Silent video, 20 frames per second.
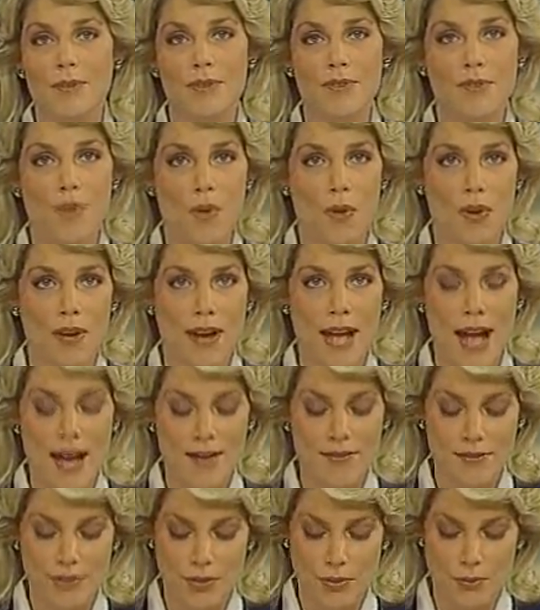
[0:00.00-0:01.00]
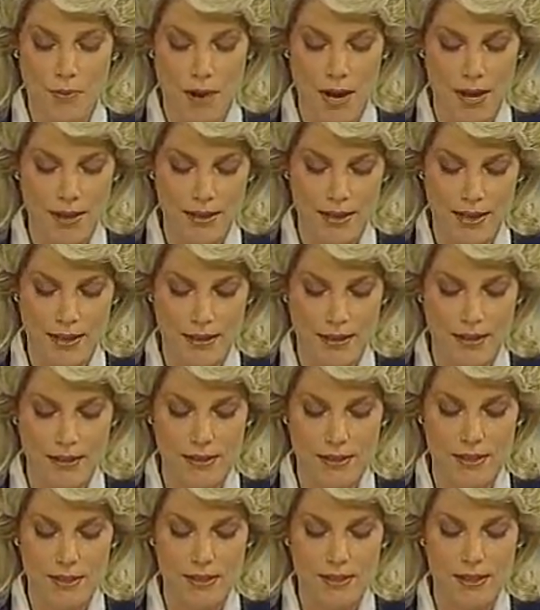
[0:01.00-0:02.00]
before and after Mondale on
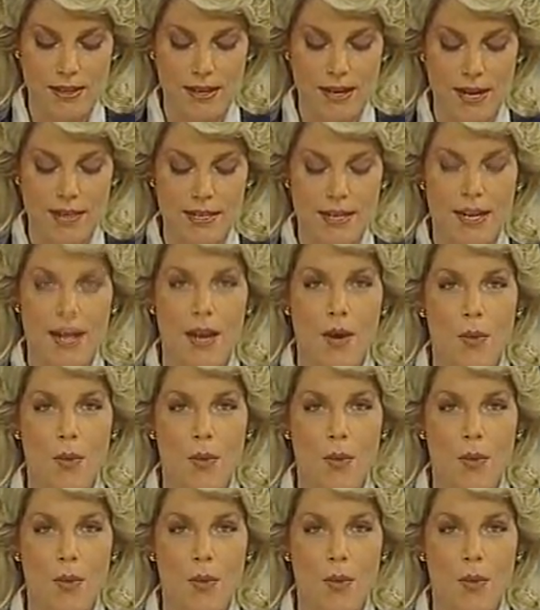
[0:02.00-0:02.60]
Sunday night.